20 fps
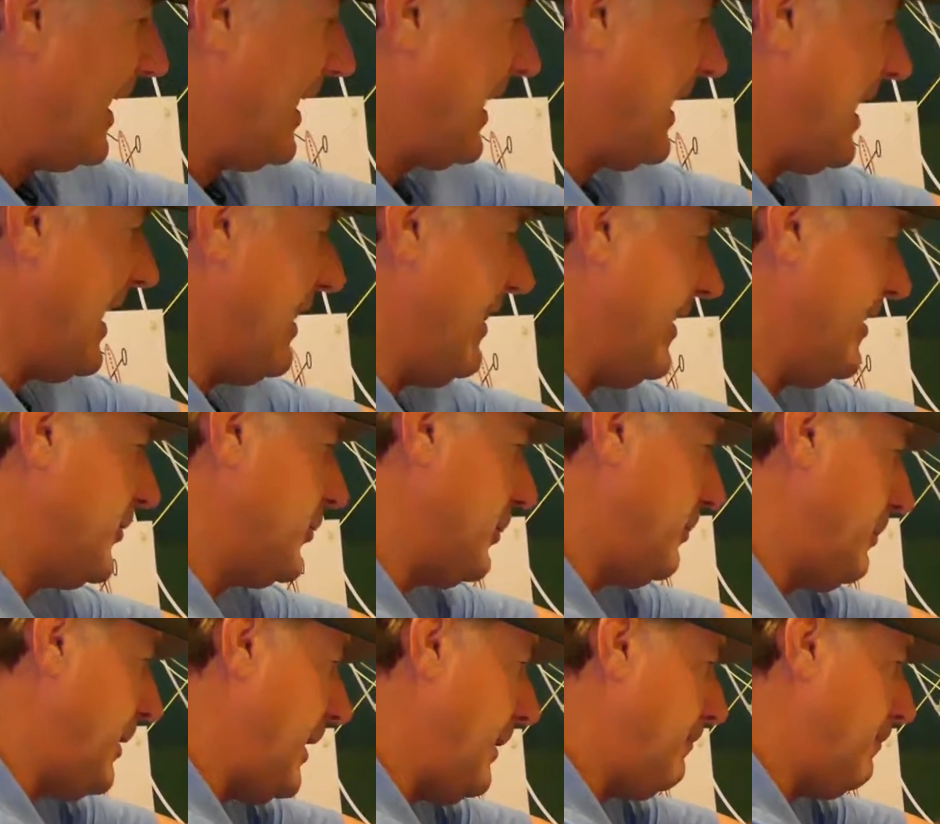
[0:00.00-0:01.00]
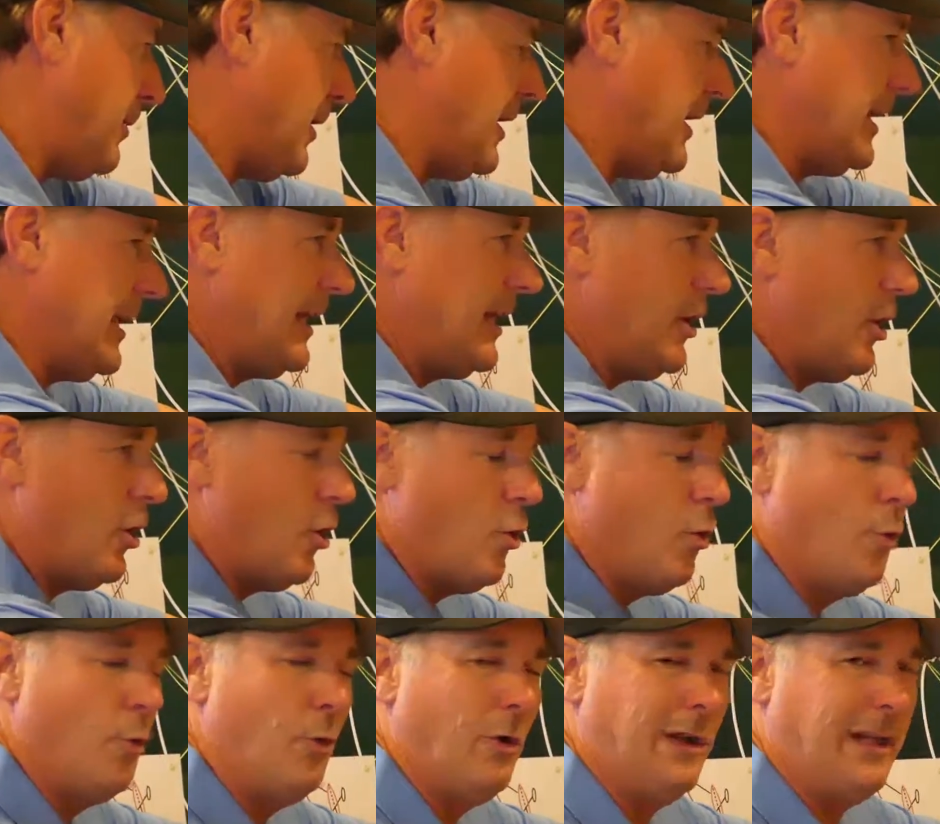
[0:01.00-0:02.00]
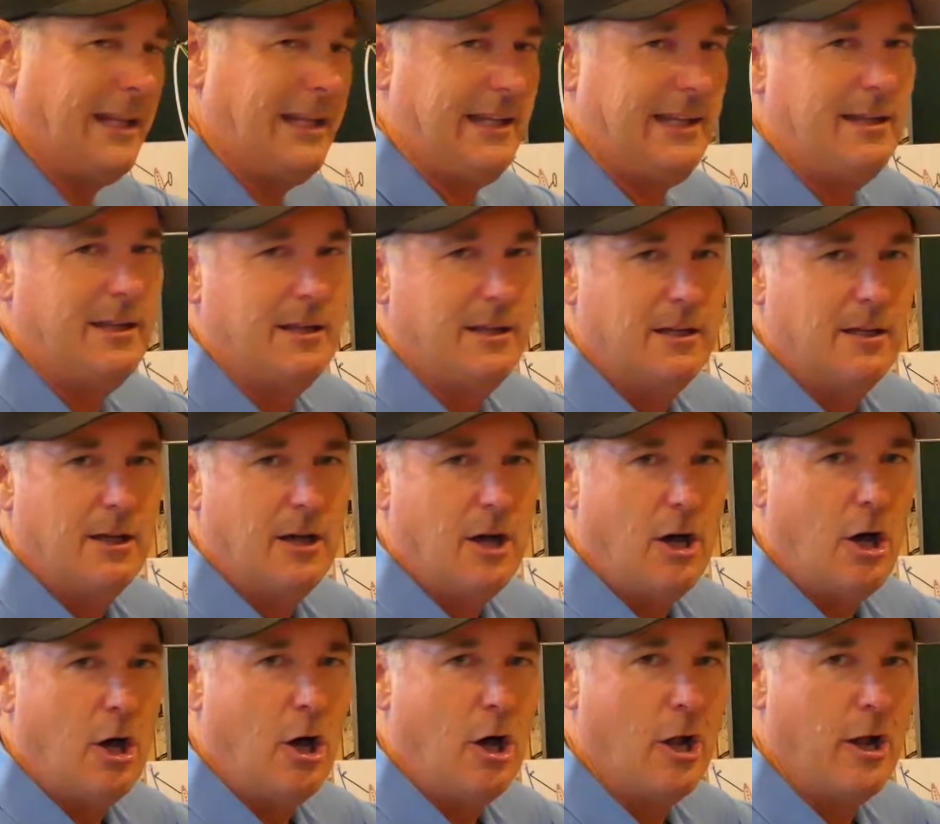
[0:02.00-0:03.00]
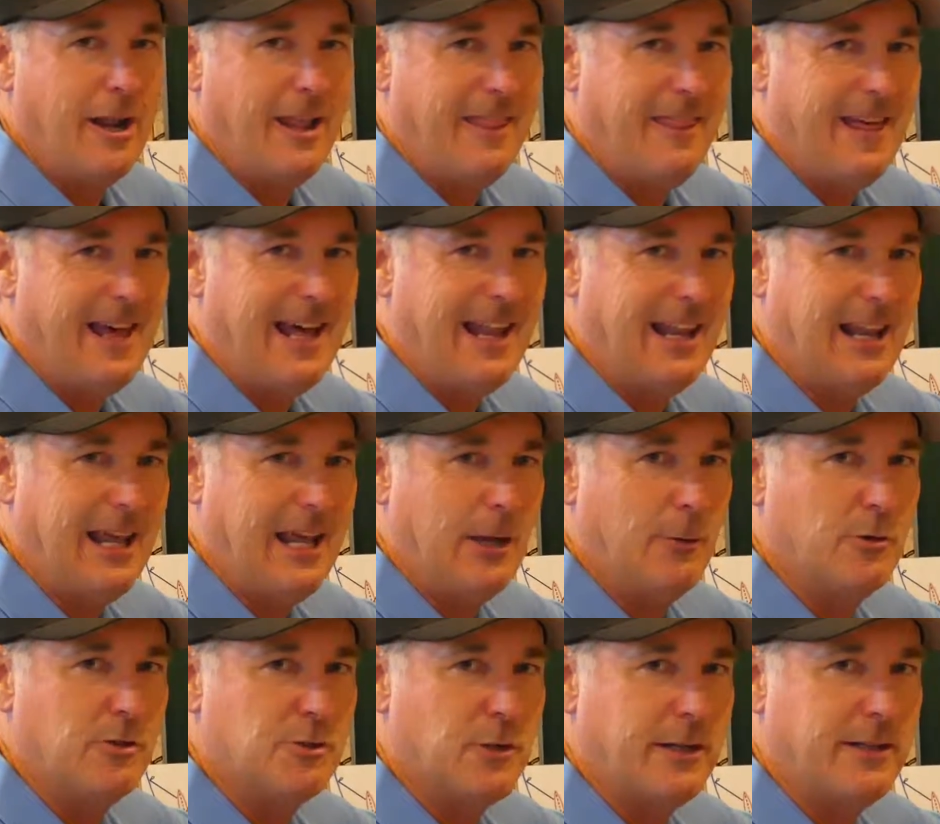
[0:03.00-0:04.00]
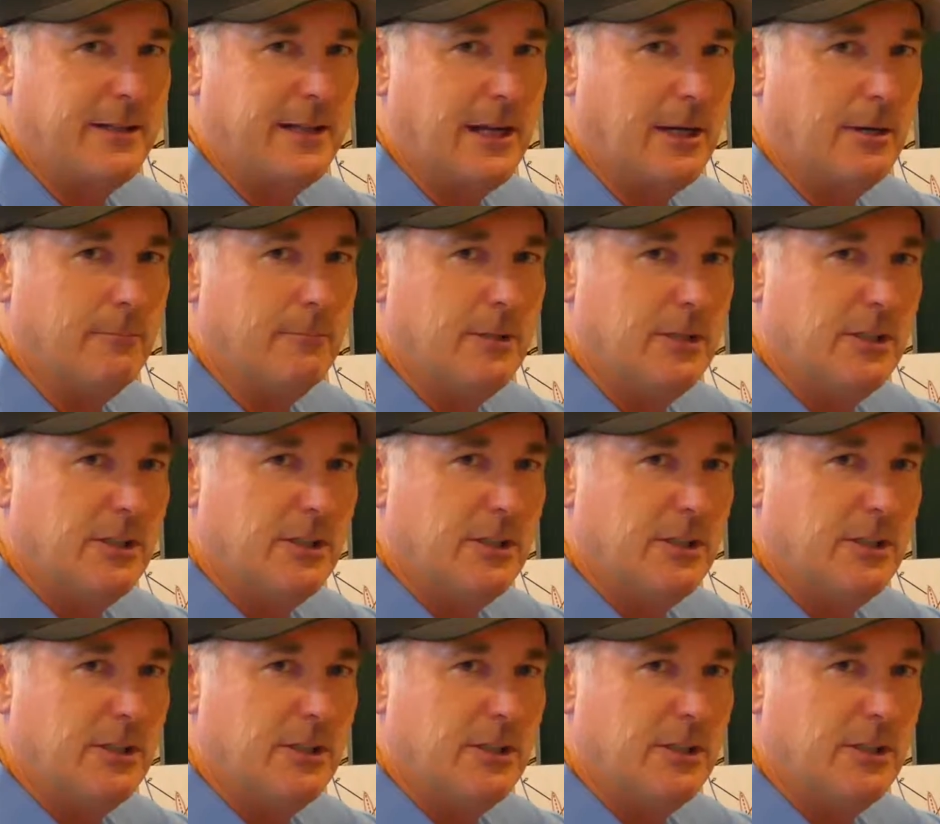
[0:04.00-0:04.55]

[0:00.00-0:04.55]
Again, this would be putting only on that language right there.